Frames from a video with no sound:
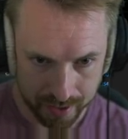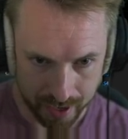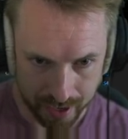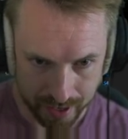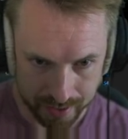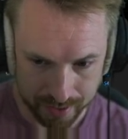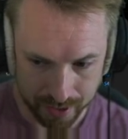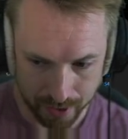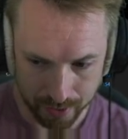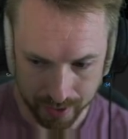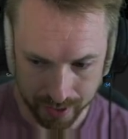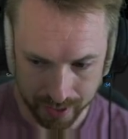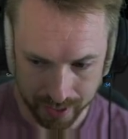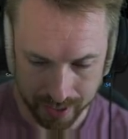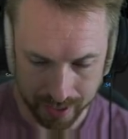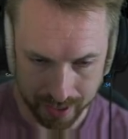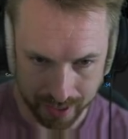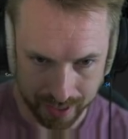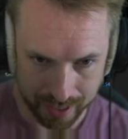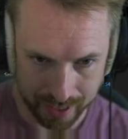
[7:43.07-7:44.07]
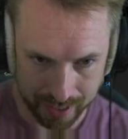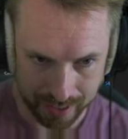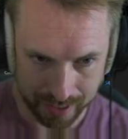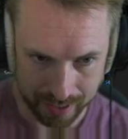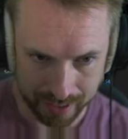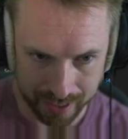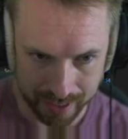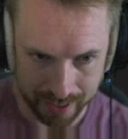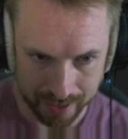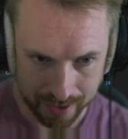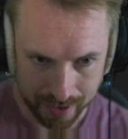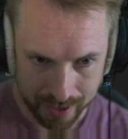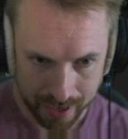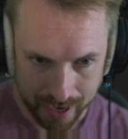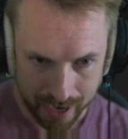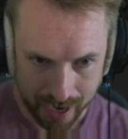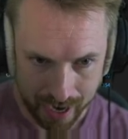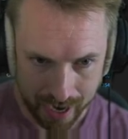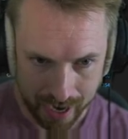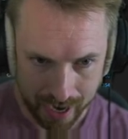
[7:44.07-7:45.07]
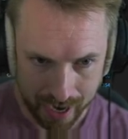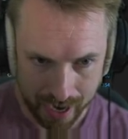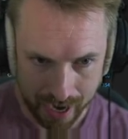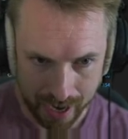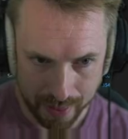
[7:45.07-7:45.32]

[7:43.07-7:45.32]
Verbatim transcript: it's going in and kicking in uh,